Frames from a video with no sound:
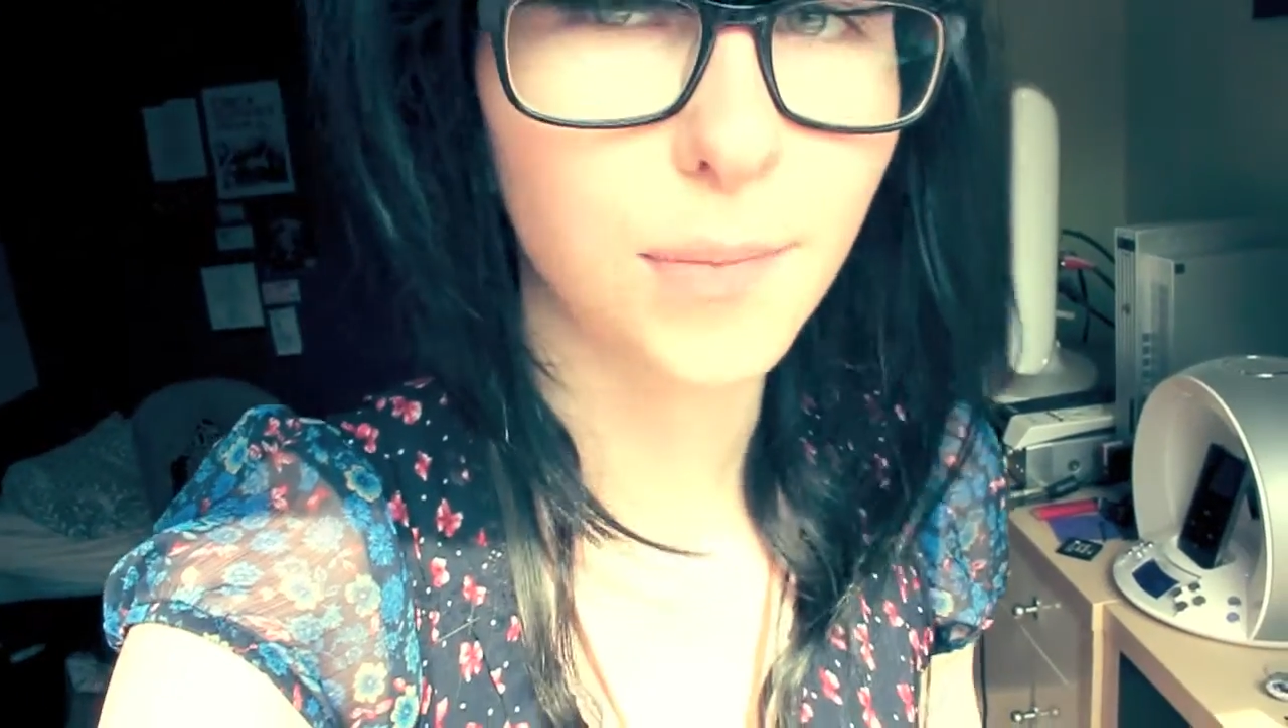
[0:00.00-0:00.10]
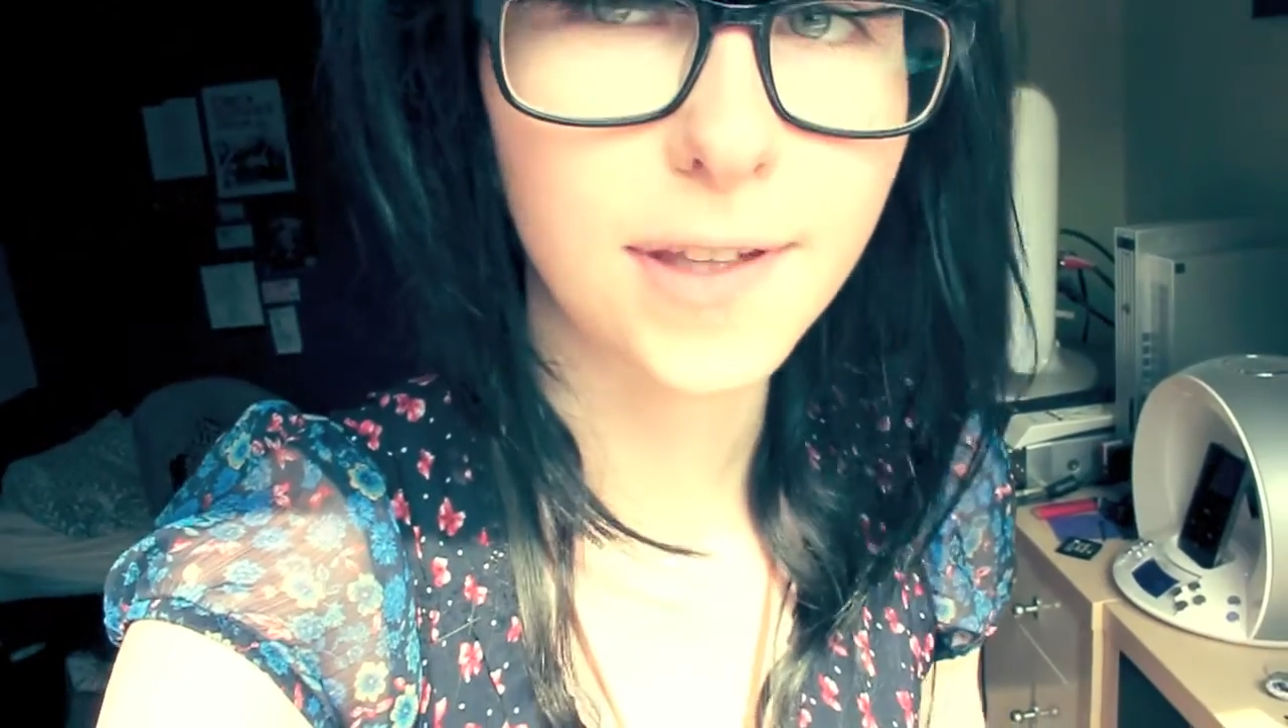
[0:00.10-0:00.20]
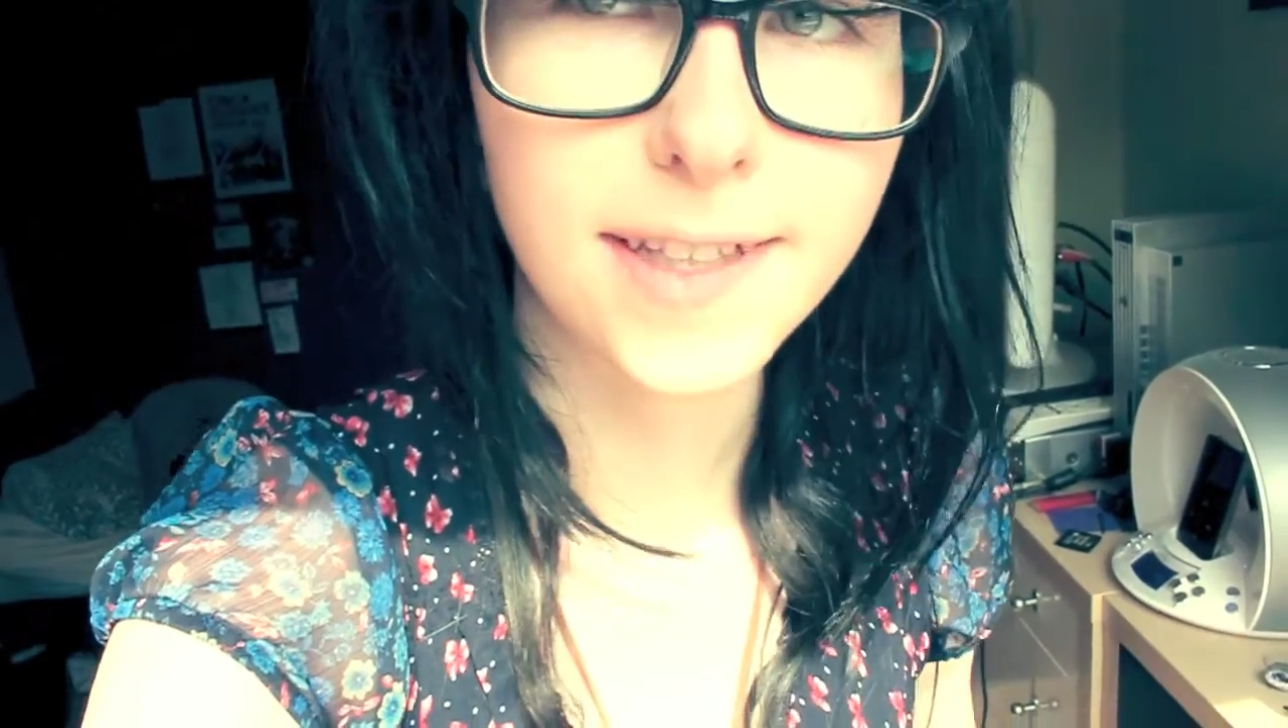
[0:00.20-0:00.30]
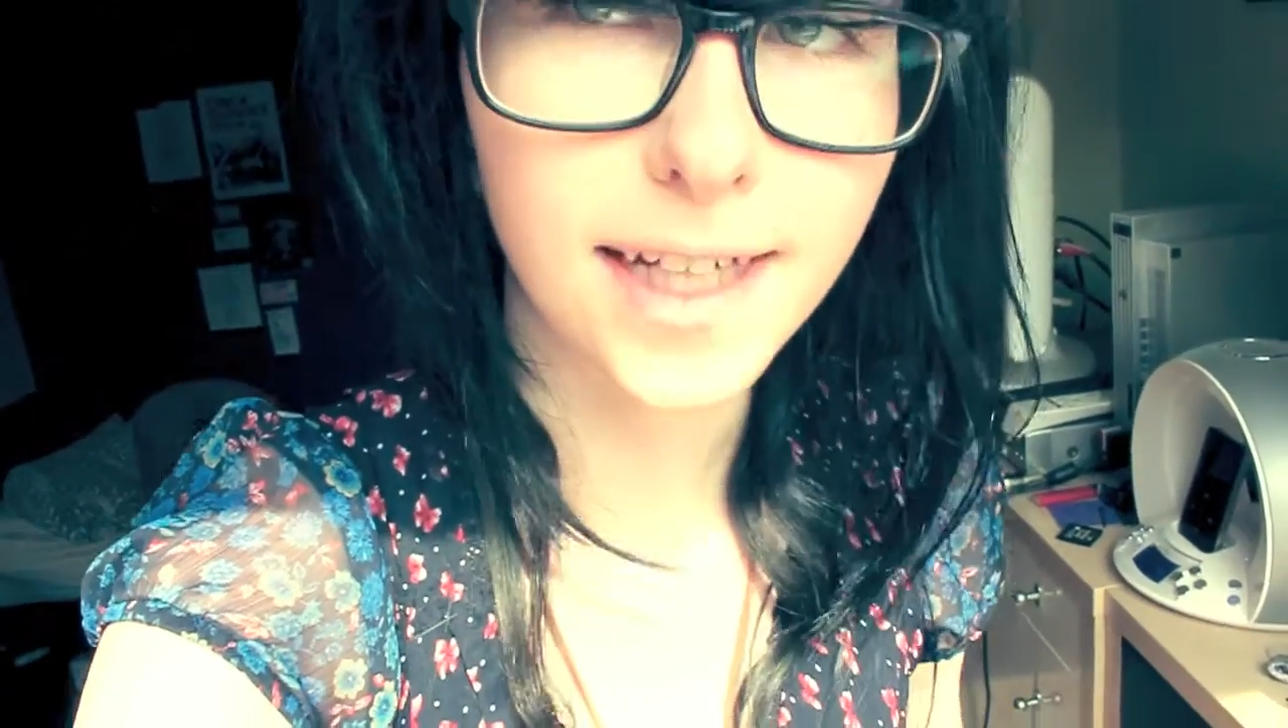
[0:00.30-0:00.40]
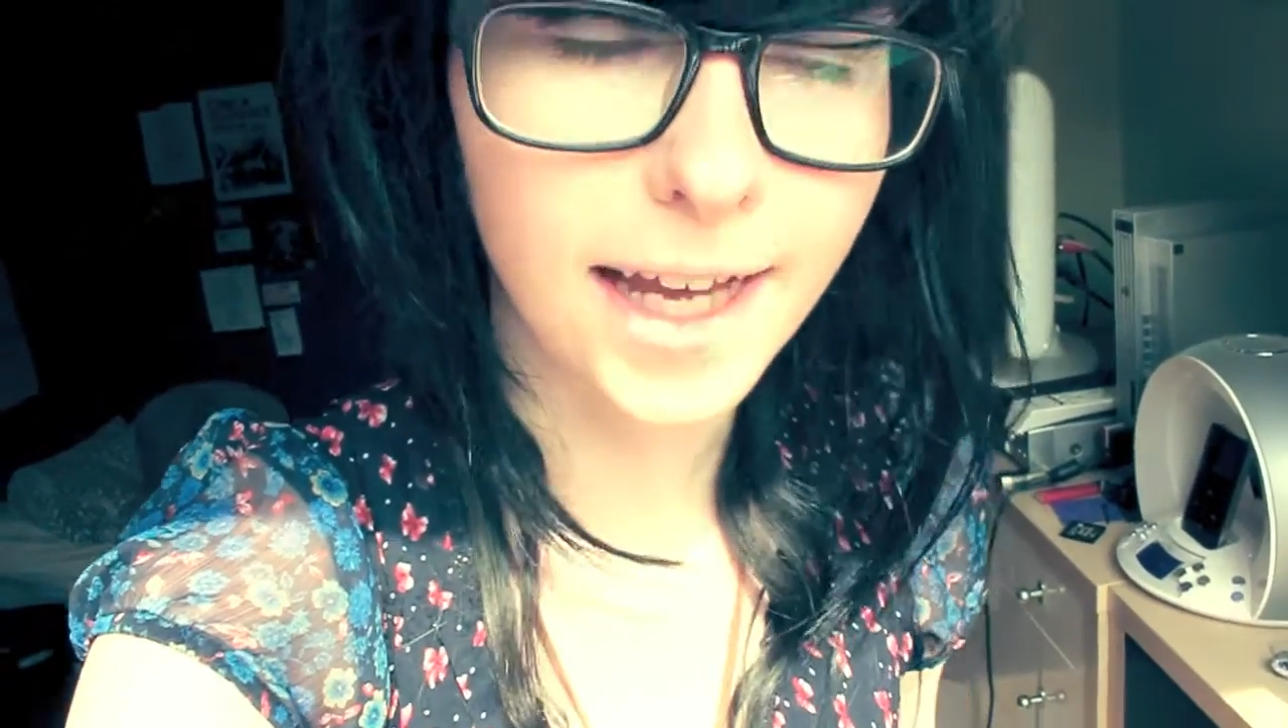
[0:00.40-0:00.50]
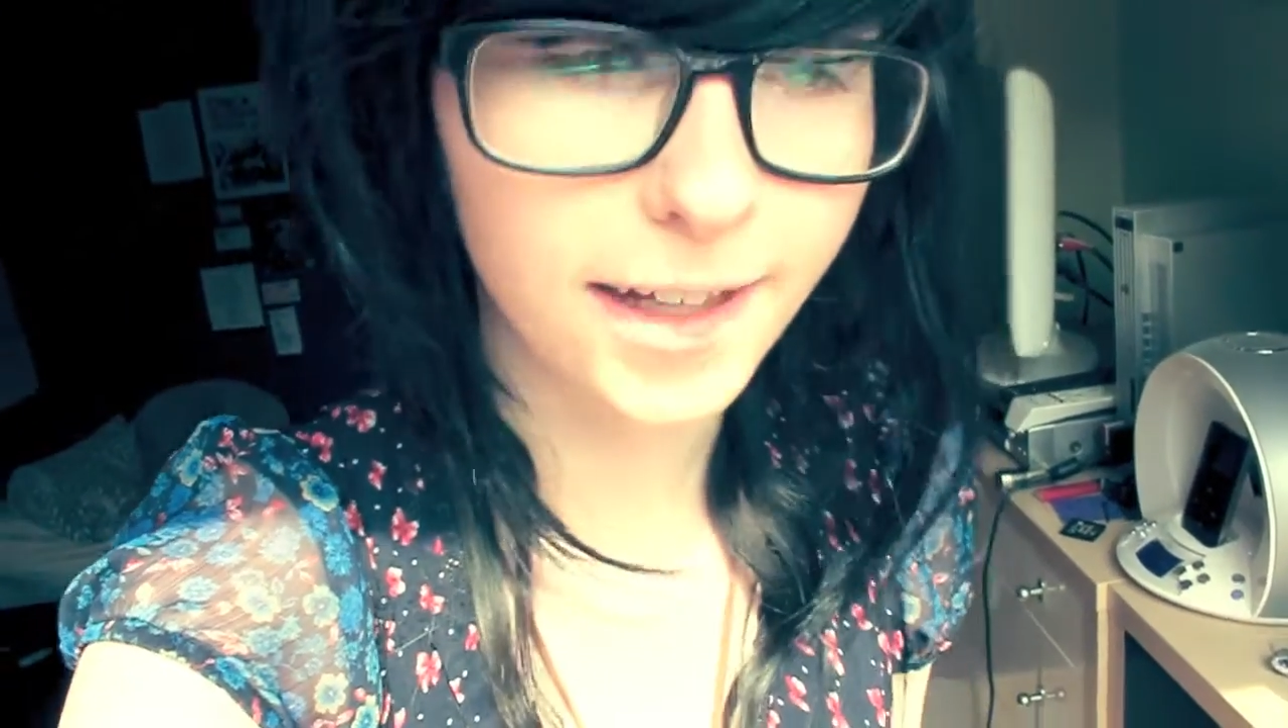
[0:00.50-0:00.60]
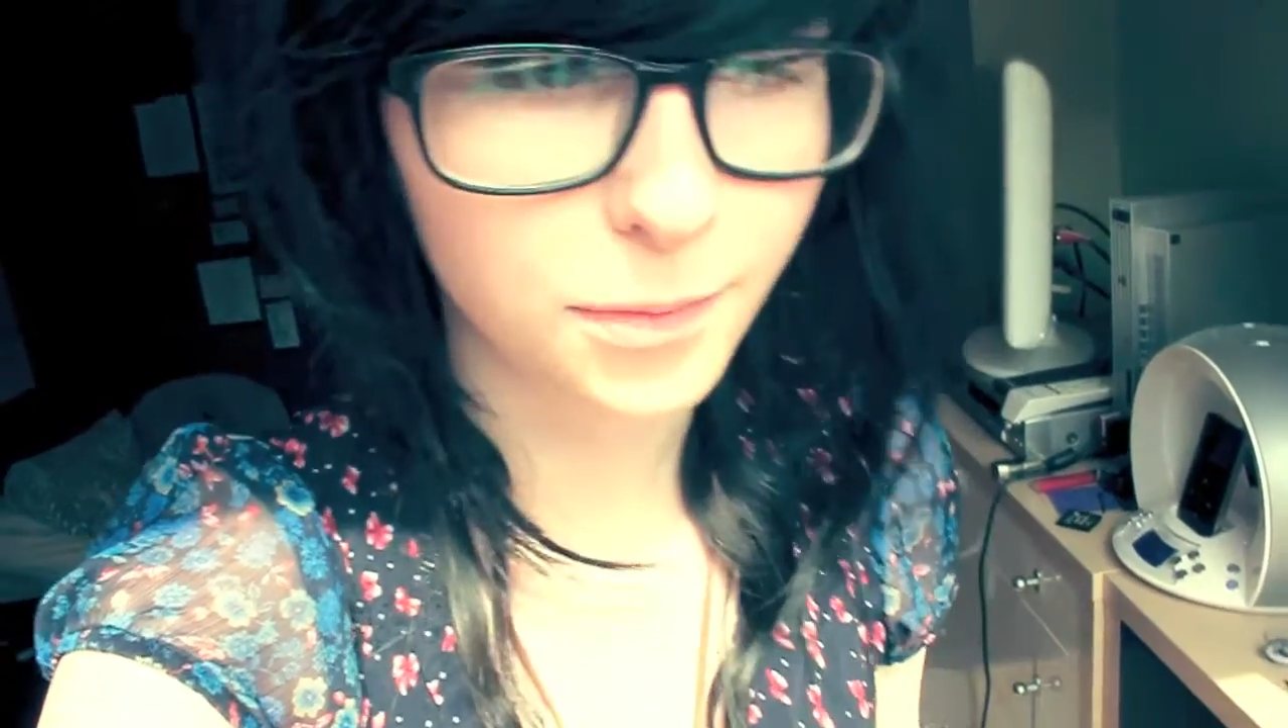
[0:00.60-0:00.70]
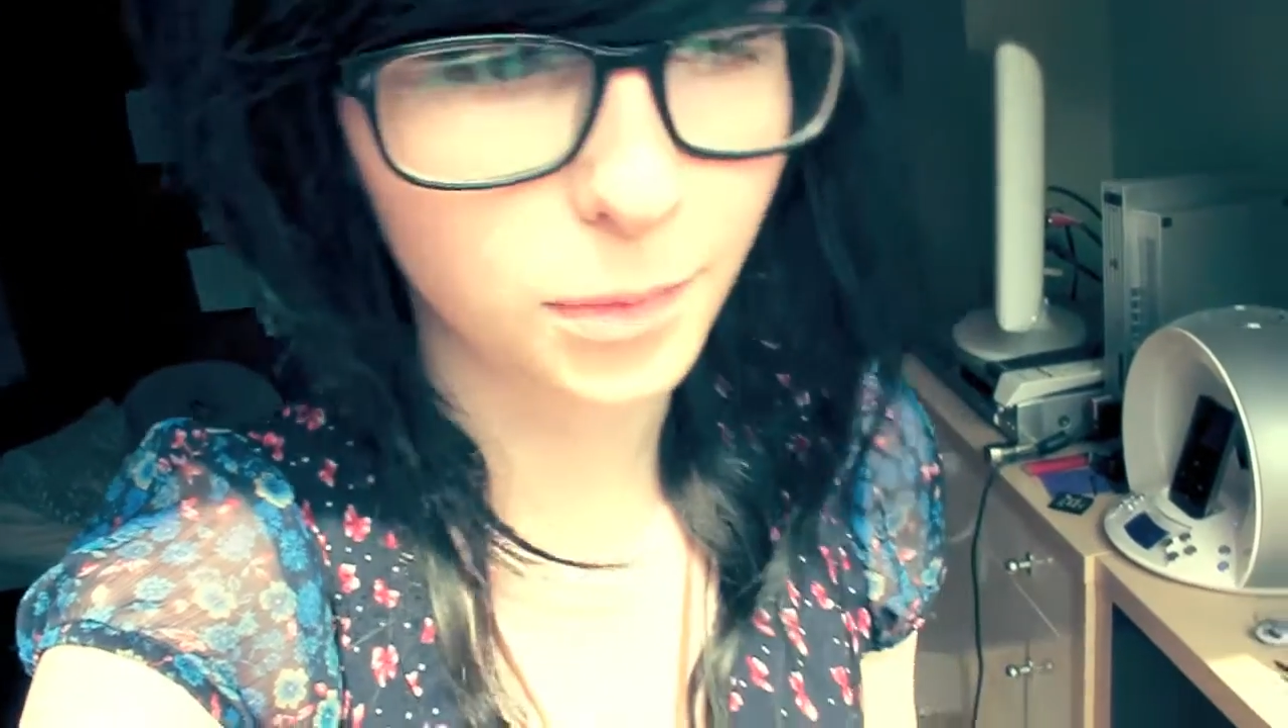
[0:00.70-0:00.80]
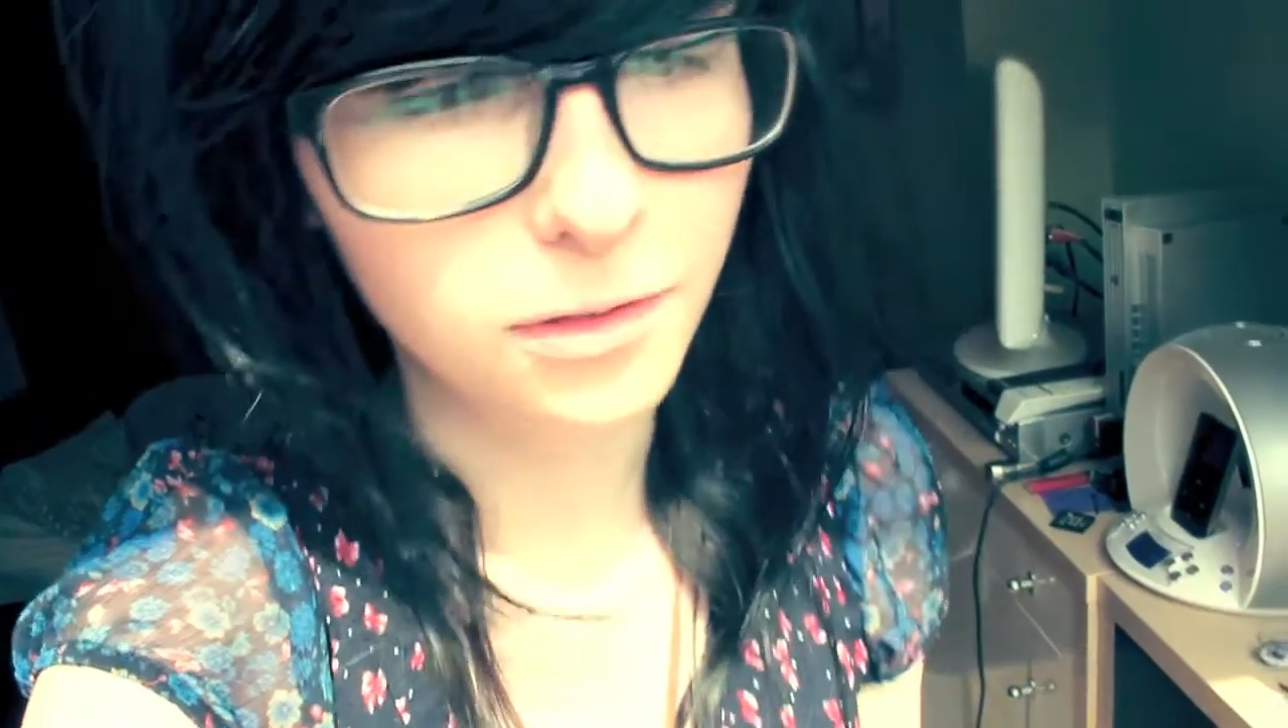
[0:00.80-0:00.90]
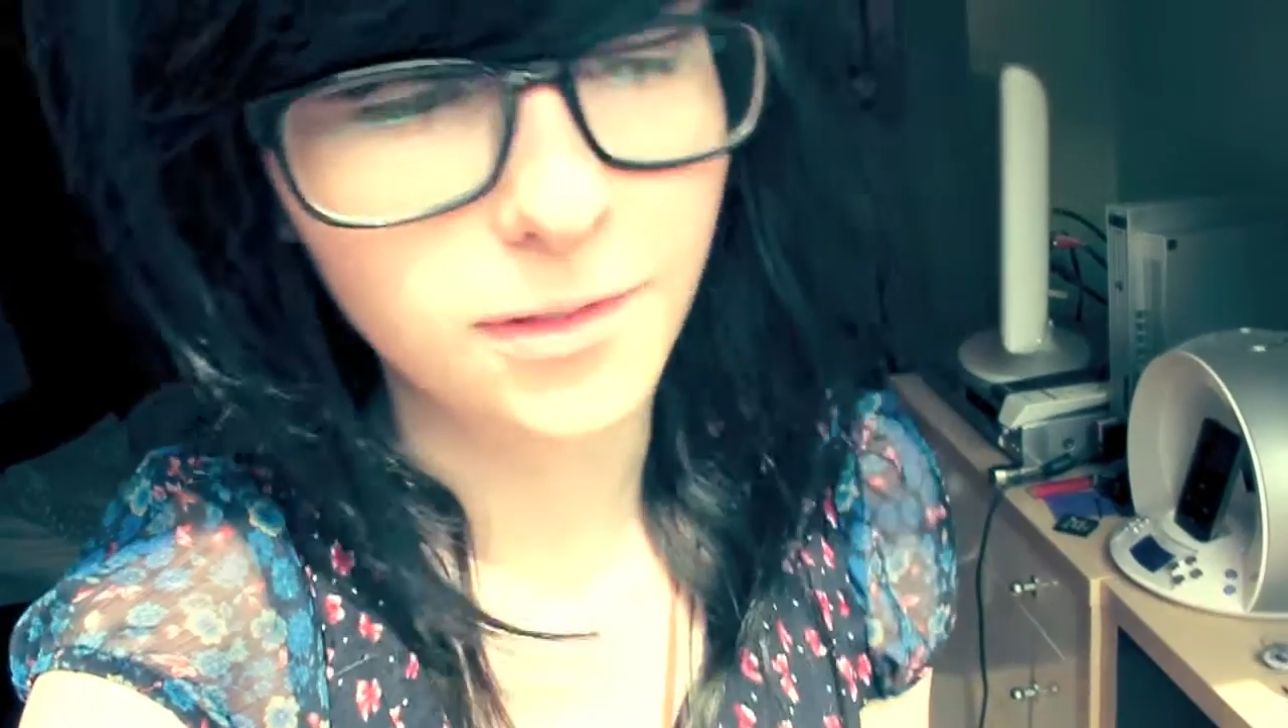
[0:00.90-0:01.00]
Mystic
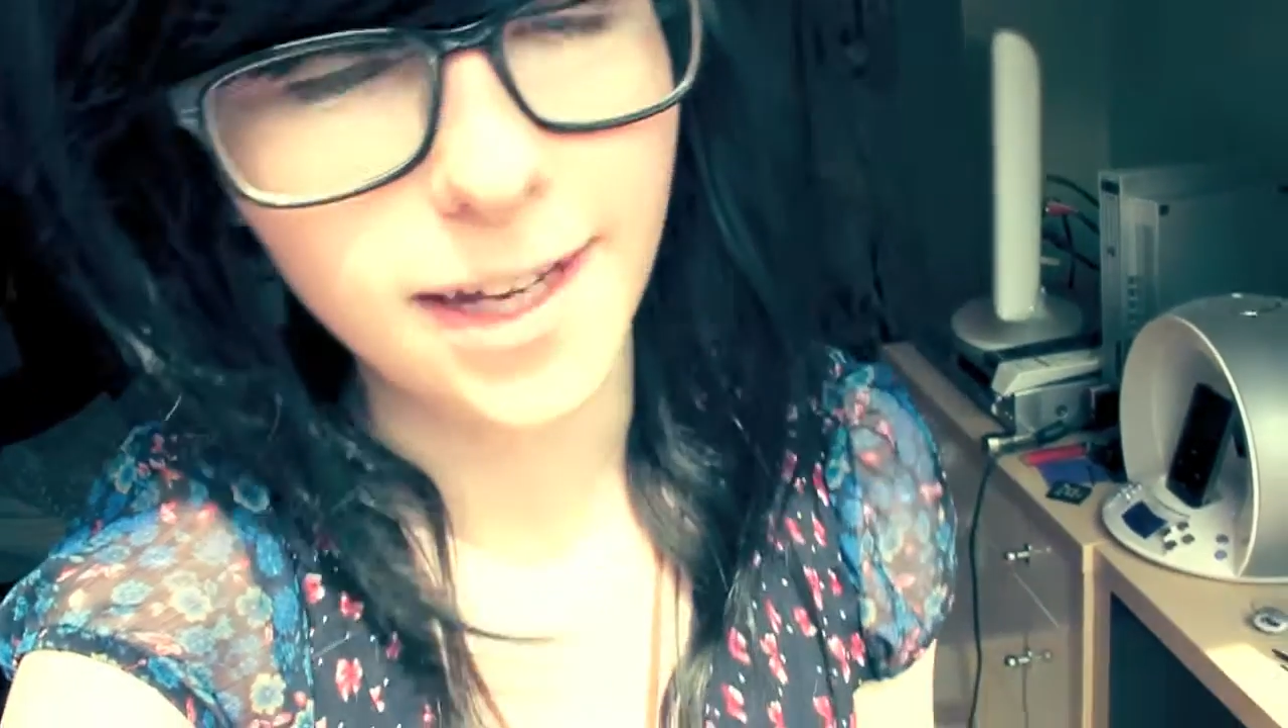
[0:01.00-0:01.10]
X Wolf